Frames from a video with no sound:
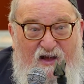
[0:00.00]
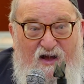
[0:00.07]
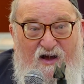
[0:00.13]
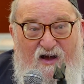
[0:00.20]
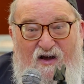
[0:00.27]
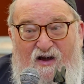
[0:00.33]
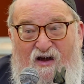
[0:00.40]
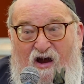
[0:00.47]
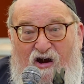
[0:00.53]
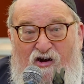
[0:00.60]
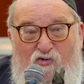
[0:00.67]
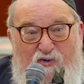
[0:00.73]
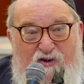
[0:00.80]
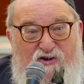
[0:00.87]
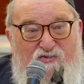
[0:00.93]

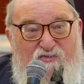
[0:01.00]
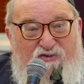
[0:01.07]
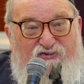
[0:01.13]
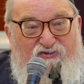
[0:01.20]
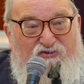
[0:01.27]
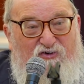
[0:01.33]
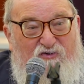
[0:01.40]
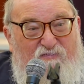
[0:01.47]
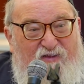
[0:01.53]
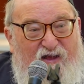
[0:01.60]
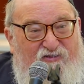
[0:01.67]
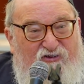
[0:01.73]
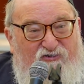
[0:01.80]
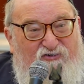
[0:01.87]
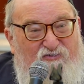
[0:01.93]
Are we to assume
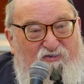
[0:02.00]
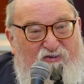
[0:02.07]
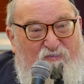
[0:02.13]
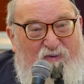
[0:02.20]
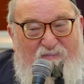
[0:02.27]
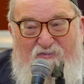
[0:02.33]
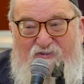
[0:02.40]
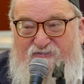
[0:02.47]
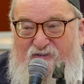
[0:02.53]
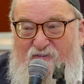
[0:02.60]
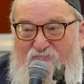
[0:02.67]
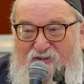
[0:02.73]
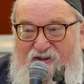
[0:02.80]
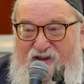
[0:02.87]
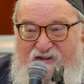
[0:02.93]
that the Jewish people
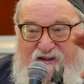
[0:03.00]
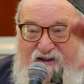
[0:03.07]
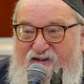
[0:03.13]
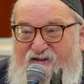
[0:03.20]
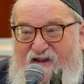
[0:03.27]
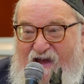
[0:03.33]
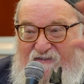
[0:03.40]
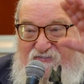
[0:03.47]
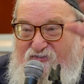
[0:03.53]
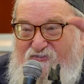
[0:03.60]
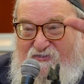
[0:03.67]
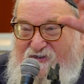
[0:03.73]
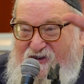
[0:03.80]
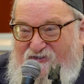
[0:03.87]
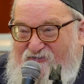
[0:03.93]
simply didn't have a
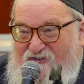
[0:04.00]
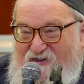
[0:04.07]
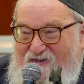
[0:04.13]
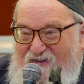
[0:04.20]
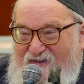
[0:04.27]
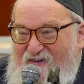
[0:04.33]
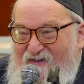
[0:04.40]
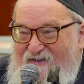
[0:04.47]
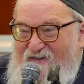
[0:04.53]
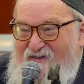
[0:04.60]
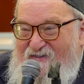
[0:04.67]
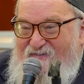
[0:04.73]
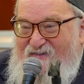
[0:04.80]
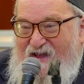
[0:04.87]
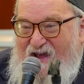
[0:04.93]
tradition
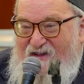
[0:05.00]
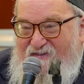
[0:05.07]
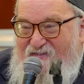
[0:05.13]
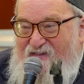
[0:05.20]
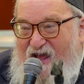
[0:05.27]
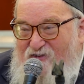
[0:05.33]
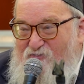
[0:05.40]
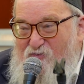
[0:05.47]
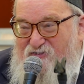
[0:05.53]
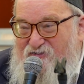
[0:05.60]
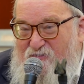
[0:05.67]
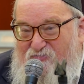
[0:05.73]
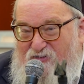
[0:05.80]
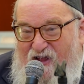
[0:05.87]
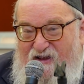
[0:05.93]
that was
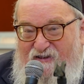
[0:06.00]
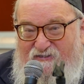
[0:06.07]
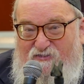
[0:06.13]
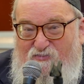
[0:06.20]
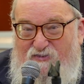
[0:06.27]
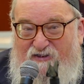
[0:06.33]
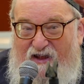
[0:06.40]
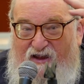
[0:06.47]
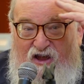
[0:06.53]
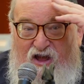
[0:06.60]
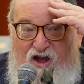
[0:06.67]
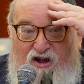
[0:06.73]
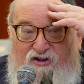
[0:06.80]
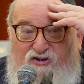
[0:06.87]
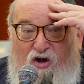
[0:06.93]
the place? It was like
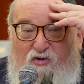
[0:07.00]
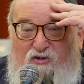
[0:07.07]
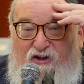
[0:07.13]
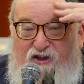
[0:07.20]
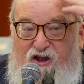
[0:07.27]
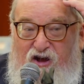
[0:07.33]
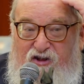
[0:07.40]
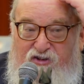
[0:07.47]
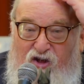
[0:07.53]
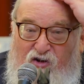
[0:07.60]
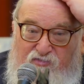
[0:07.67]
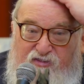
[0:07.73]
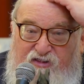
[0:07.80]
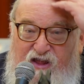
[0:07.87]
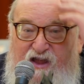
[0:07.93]
a totally
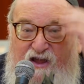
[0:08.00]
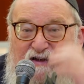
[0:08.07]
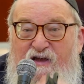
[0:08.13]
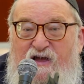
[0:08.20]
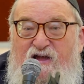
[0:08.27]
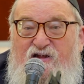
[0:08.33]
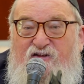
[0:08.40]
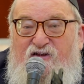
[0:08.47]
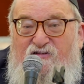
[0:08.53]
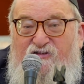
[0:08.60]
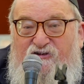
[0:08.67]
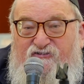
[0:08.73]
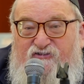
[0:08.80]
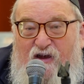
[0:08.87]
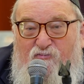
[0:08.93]
unknown thing till
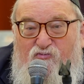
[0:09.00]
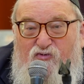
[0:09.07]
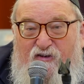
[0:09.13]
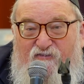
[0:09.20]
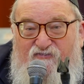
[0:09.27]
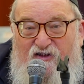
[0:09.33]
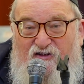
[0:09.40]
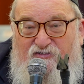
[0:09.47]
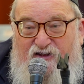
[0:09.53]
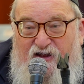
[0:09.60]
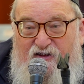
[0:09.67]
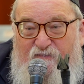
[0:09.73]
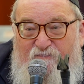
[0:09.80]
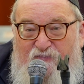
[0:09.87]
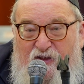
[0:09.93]
Hashem revealed
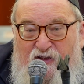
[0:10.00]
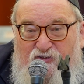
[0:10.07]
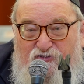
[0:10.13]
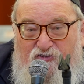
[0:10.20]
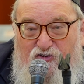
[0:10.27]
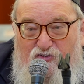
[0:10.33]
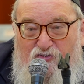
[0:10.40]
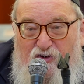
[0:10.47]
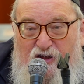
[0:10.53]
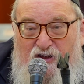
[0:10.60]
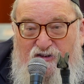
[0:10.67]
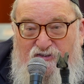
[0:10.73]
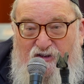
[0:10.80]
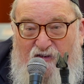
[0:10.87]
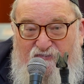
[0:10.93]
it to
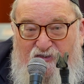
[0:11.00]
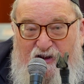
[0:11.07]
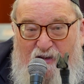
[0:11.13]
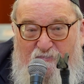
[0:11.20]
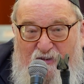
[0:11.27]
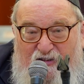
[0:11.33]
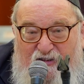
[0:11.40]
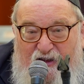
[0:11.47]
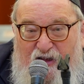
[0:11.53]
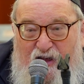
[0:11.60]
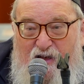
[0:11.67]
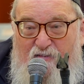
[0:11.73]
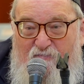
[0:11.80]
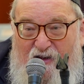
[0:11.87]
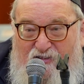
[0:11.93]
David HaMelech.
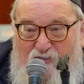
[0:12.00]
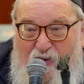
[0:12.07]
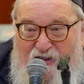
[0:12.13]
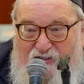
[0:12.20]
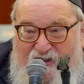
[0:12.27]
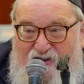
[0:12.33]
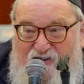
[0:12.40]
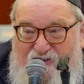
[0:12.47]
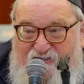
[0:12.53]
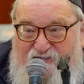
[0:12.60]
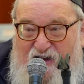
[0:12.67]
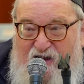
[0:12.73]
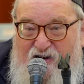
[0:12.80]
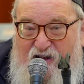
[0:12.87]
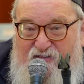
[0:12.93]
By the way, a little
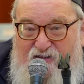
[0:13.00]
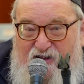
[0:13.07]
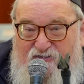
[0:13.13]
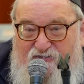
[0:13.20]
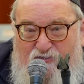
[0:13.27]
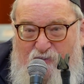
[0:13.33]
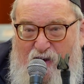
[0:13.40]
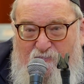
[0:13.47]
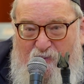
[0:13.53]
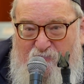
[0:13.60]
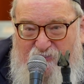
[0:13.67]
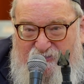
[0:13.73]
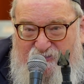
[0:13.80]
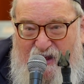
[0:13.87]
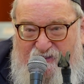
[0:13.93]
aside on this, the
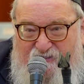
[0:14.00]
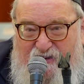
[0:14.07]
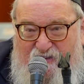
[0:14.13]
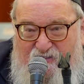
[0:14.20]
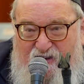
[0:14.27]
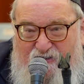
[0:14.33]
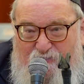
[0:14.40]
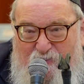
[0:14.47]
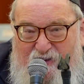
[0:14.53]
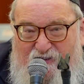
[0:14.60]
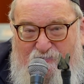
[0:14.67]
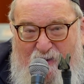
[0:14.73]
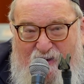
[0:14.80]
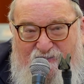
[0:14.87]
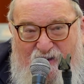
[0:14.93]
Rambam does not say this, but
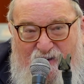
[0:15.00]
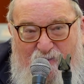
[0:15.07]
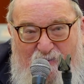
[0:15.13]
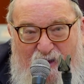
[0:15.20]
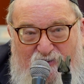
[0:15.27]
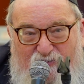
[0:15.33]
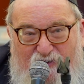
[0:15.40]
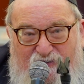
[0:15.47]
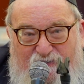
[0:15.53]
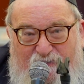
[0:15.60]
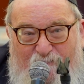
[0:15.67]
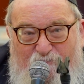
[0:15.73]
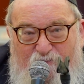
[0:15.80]
it's based on a medrash.